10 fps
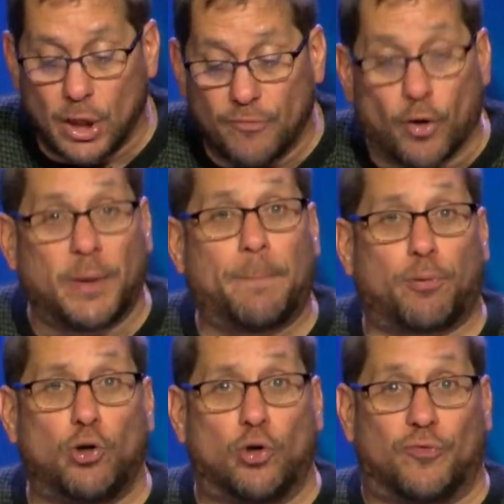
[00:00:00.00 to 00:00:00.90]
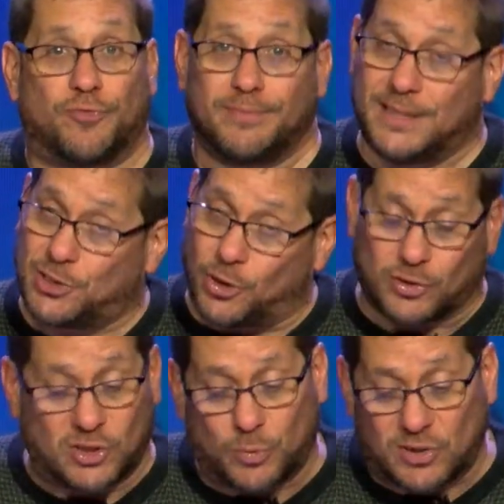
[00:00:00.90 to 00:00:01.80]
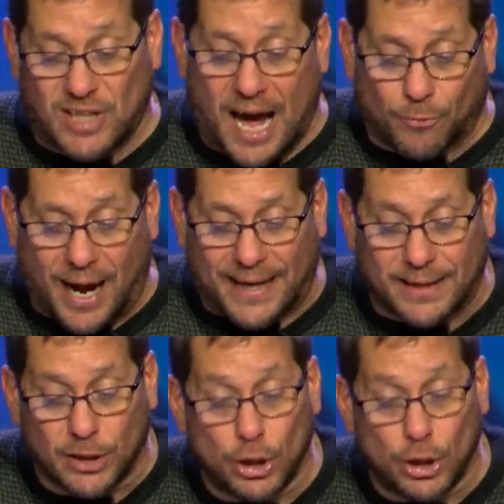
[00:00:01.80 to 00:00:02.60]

For reproof, it shows us what's not right.